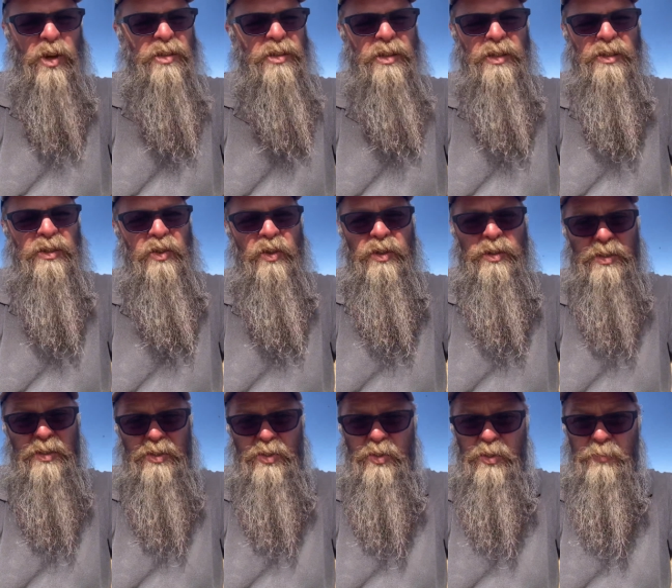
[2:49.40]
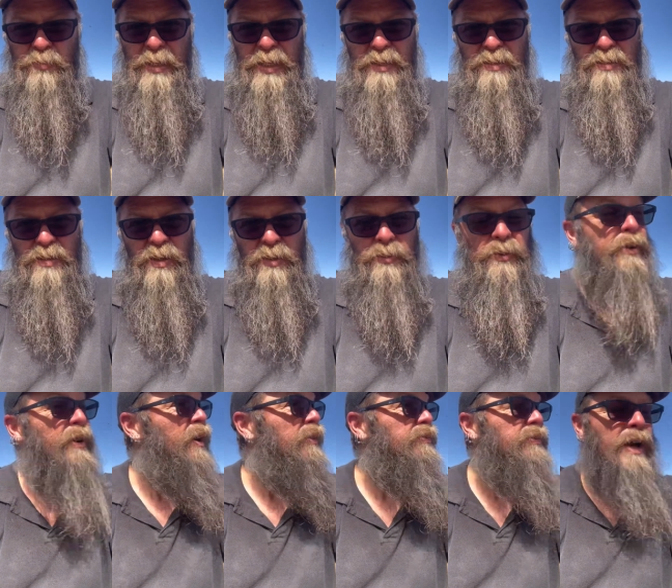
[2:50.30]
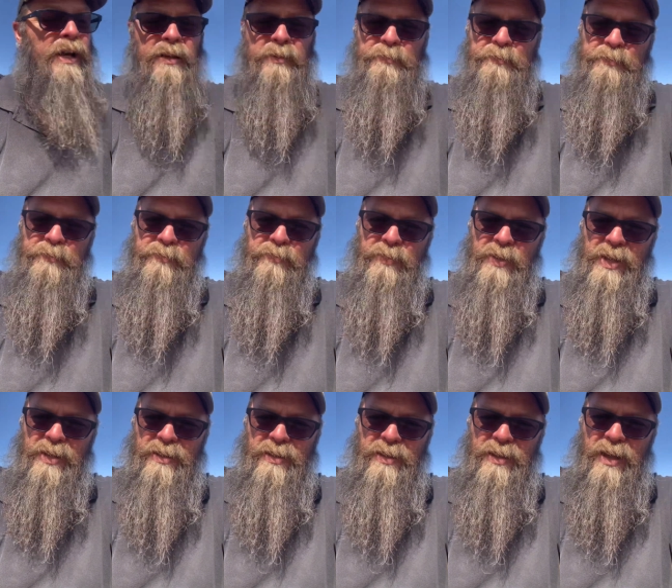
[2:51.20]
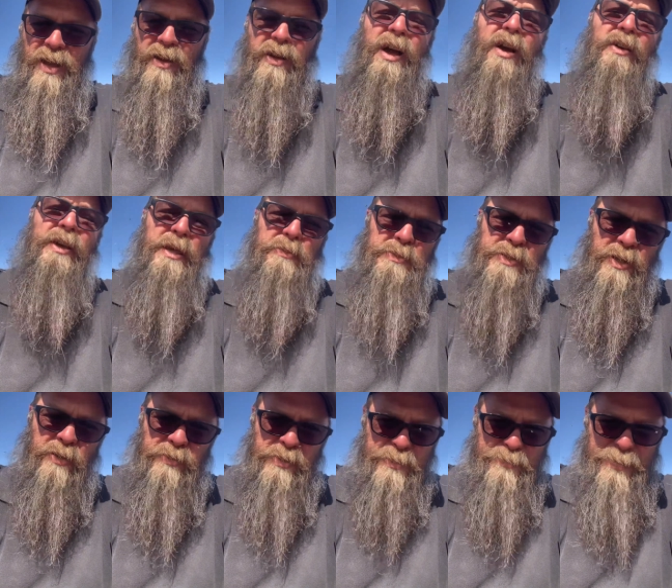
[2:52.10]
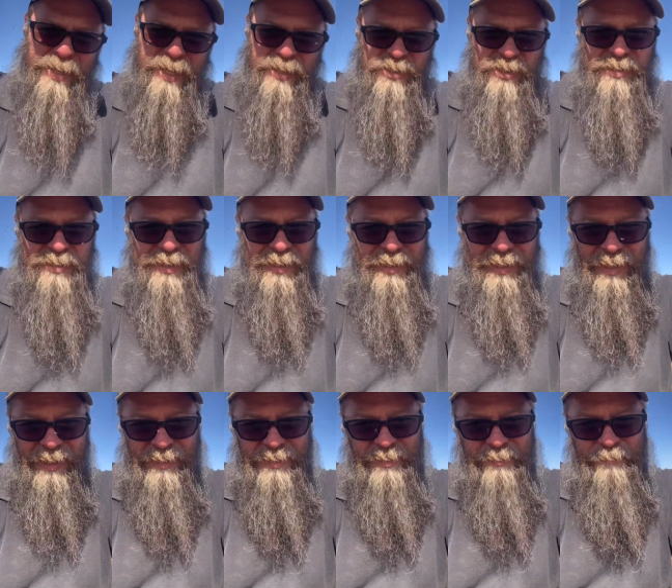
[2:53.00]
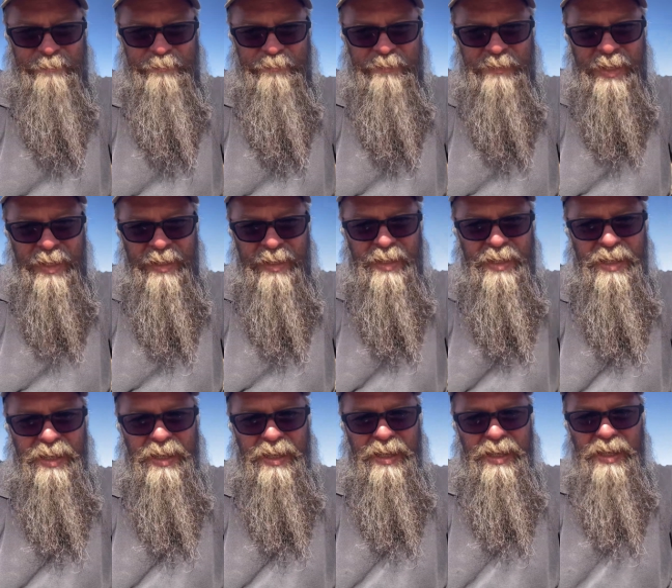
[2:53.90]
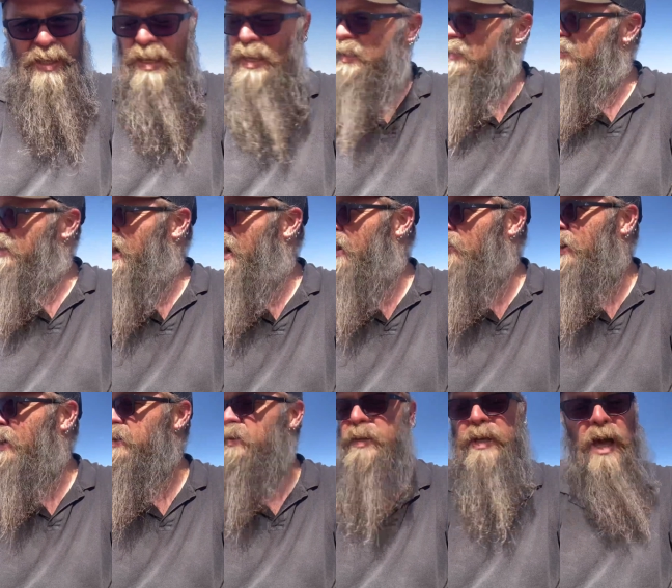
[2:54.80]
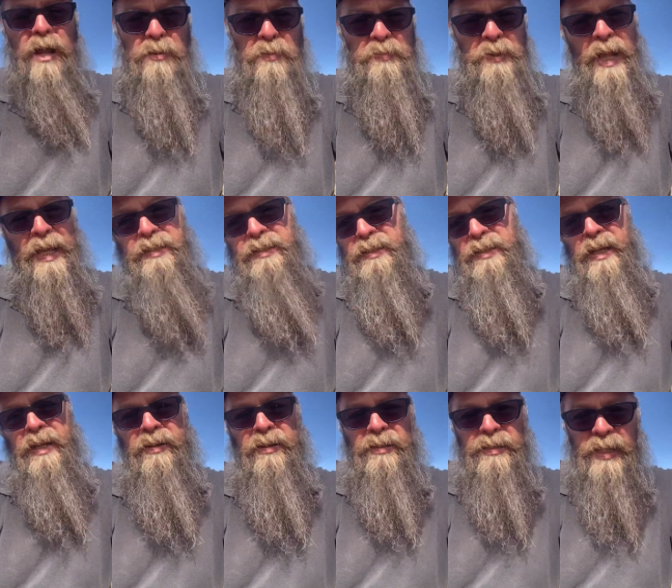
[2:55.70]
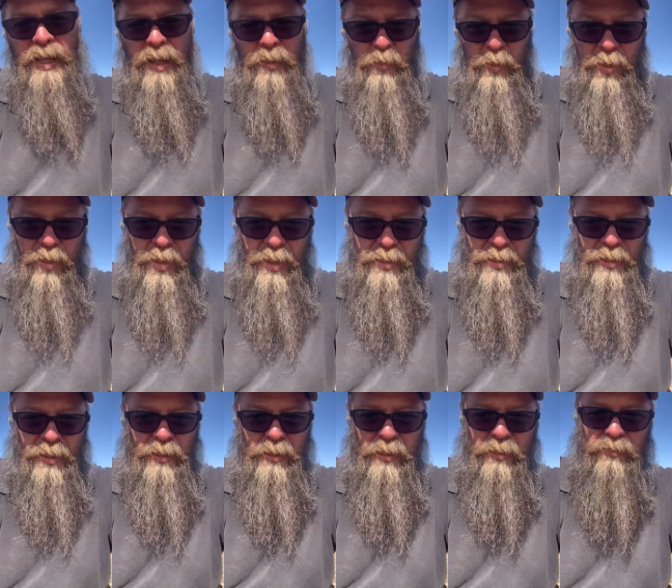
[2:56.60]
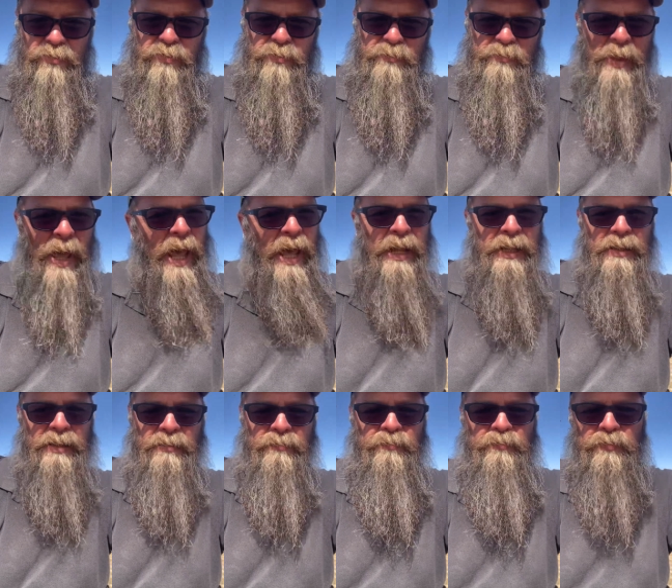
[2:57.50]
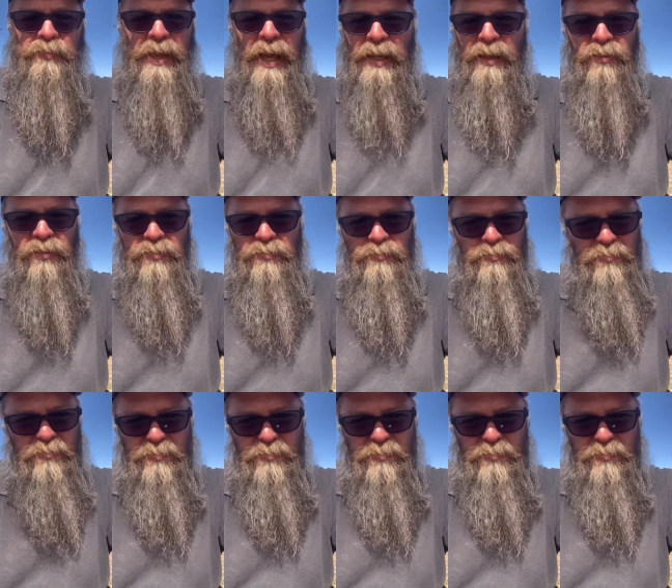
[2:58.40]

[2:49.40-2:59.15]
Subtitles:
as good as it should have been. So I thought, oh fuck, I'll go and get myself a spare just in case. So I went to a couple of places here in town where I actually live, and they couldn't